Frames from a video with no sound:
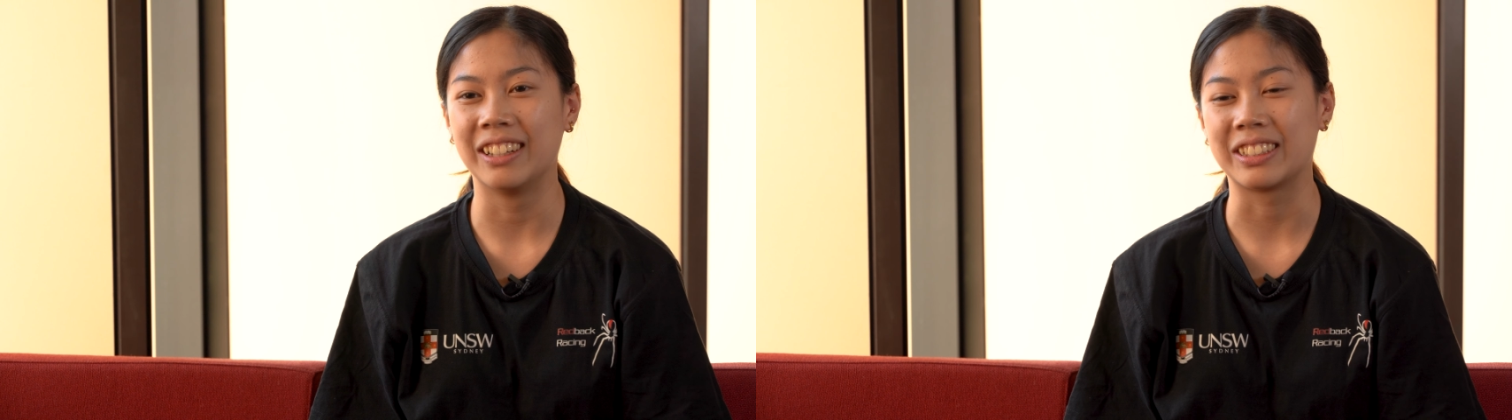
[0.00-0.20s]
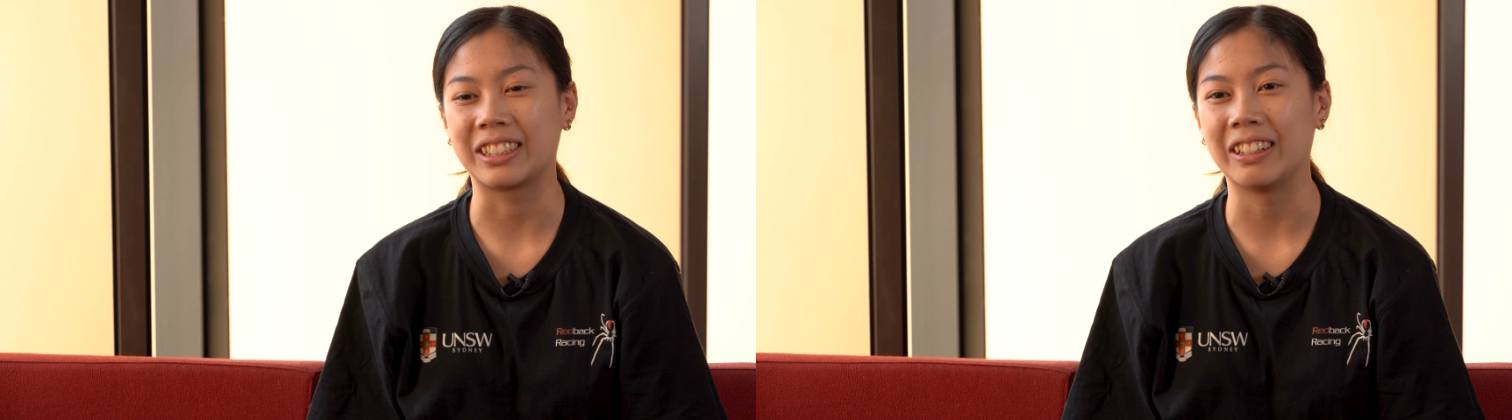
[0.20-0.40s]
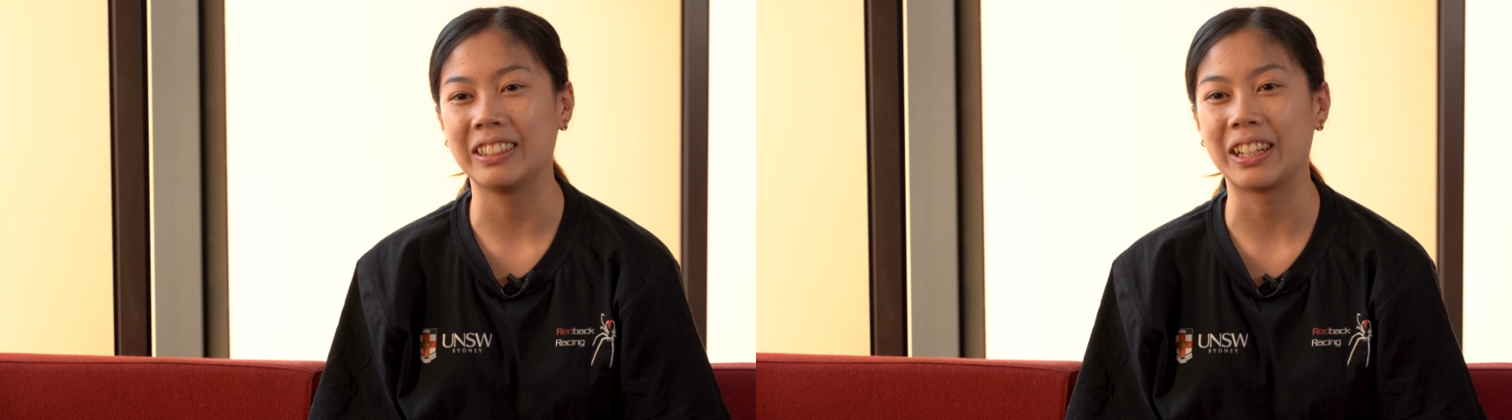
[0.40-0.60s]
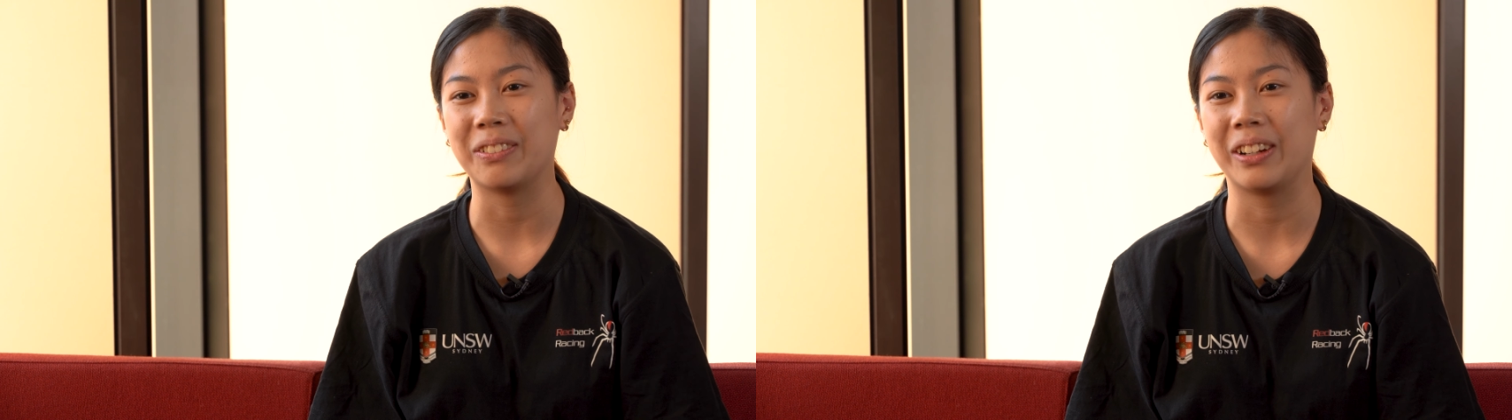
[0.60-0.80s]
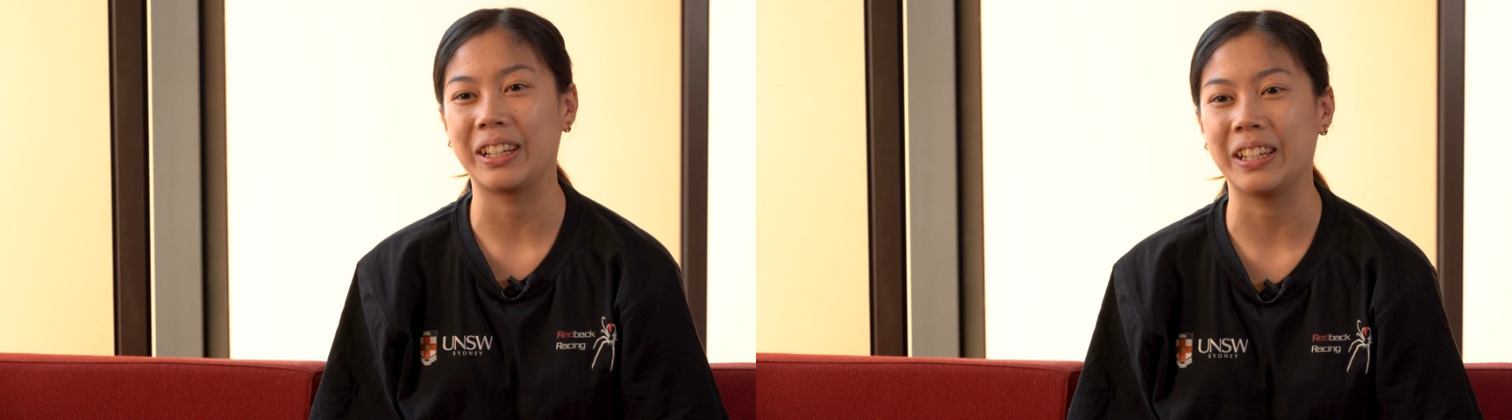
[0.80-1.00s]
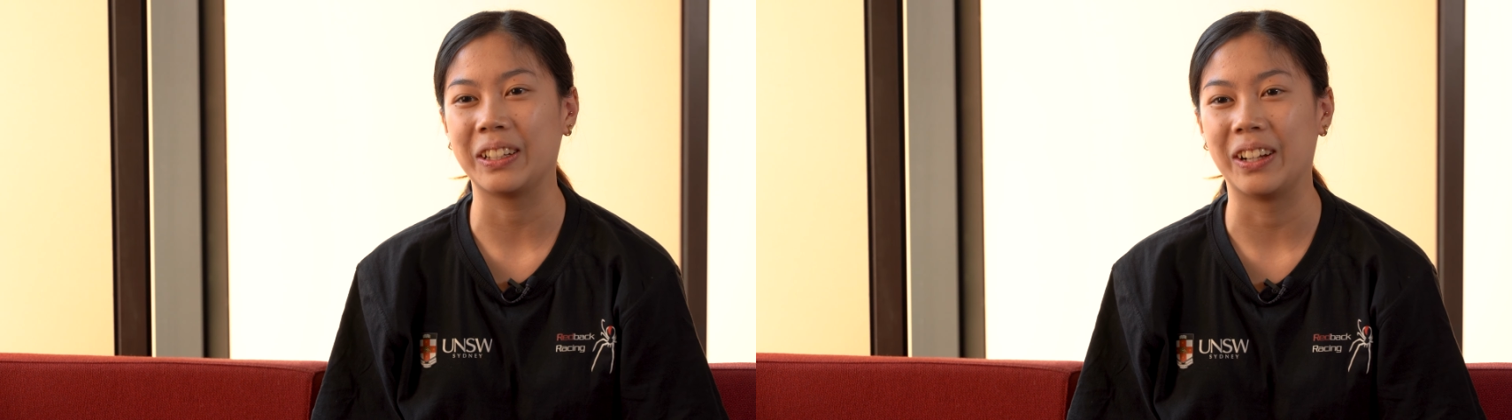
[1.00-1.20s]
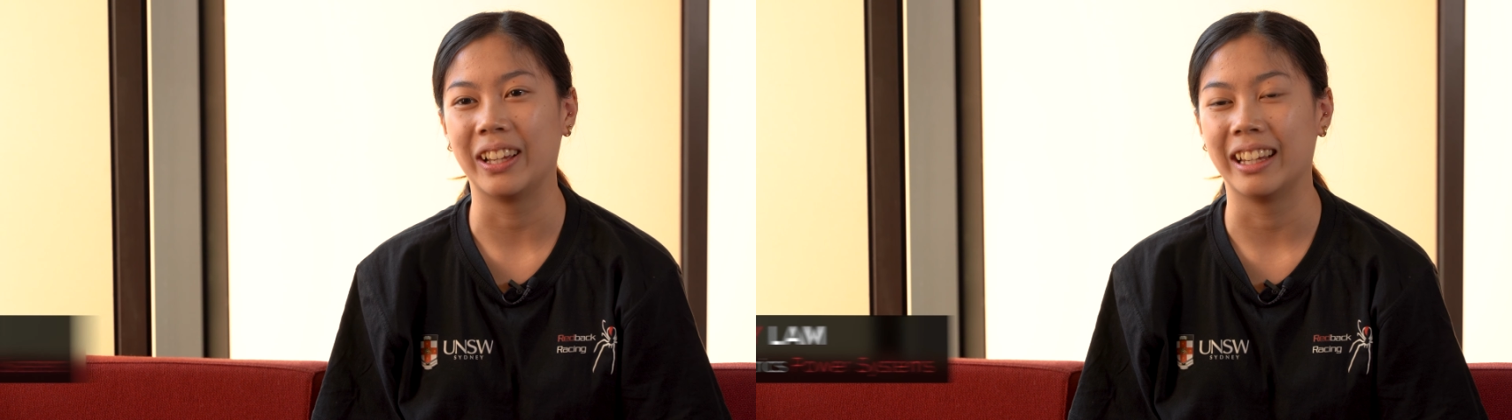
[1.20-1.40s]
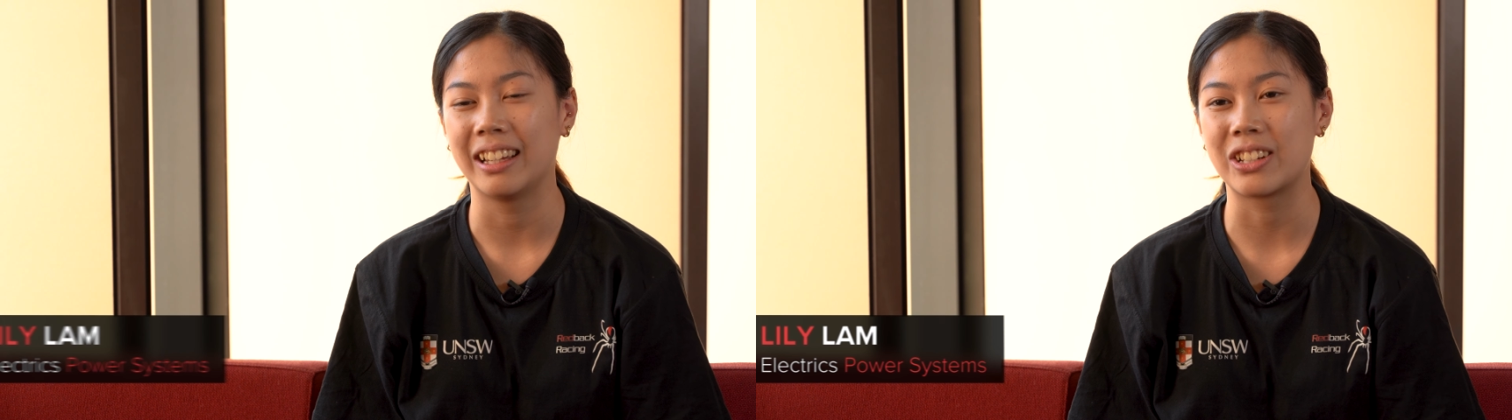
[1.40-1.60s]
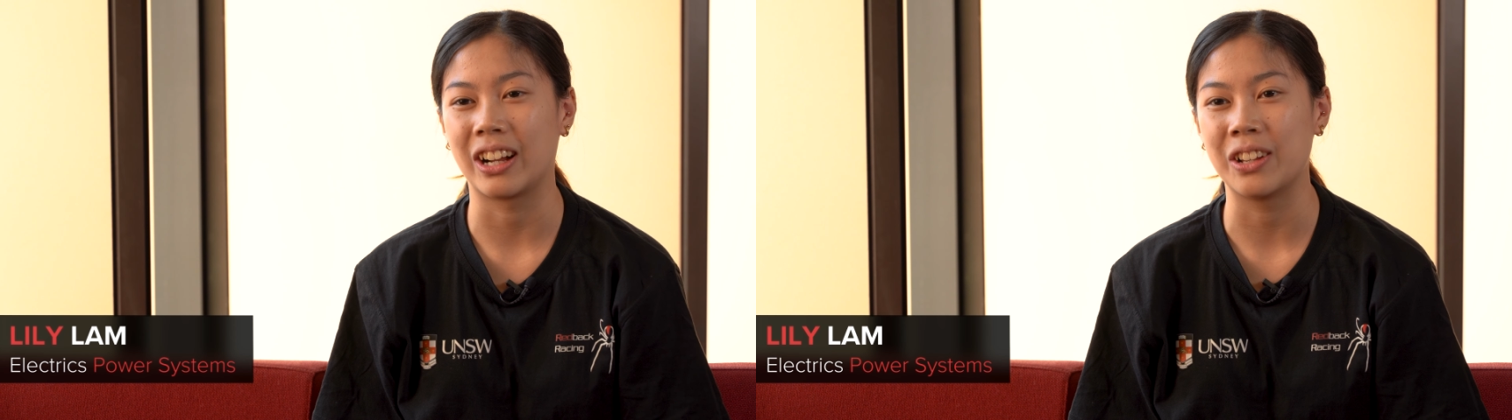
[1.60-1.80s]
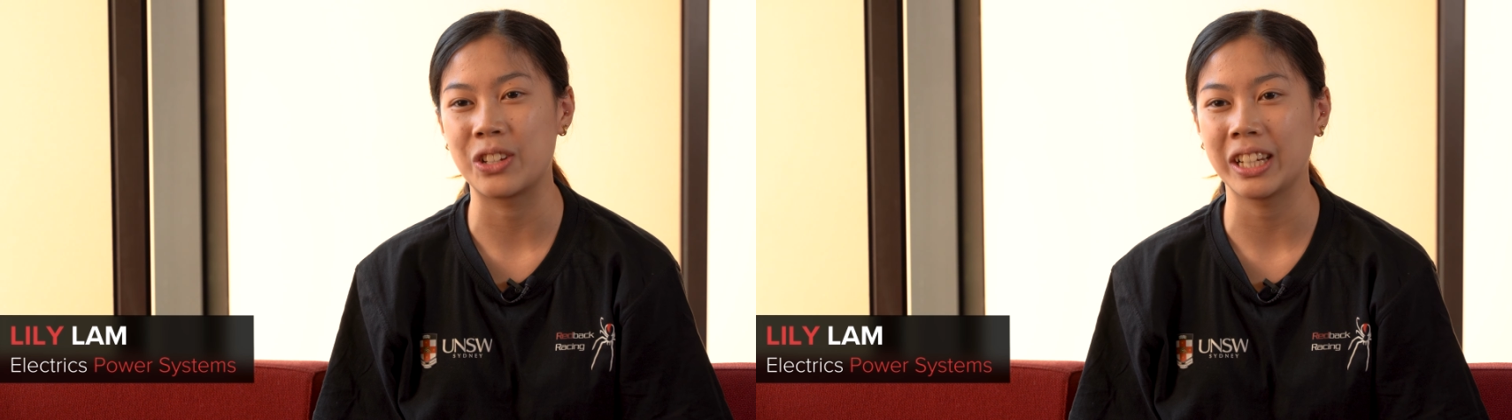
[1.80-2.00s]
So currently I'm working on
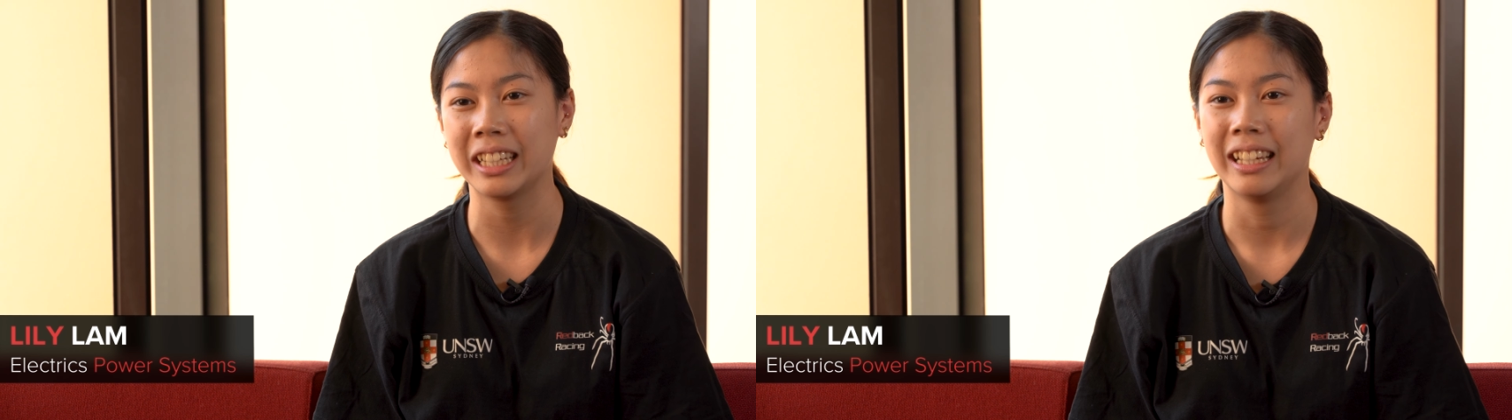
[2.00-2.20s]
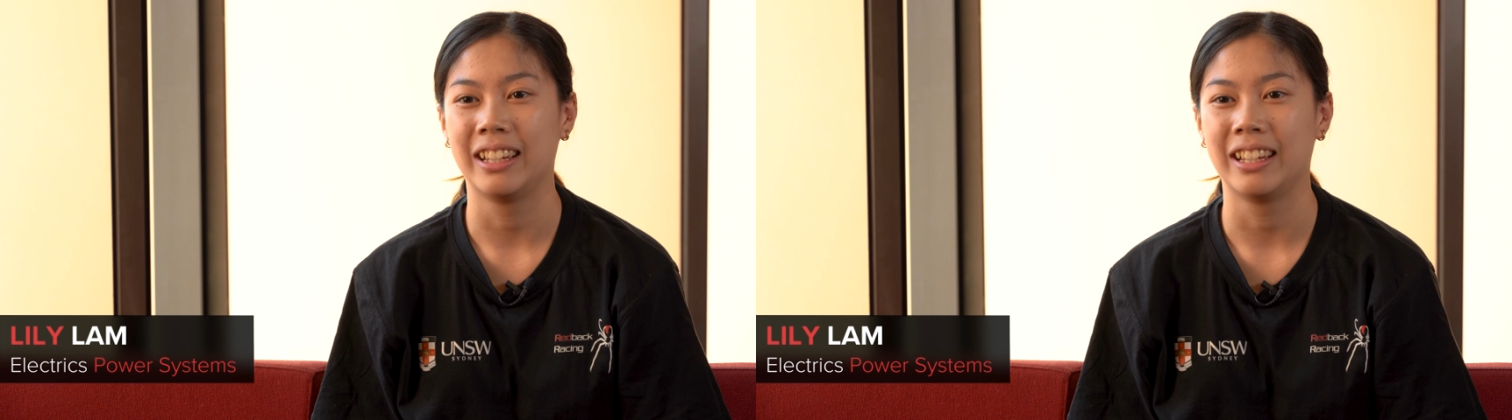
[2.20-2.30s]
charging.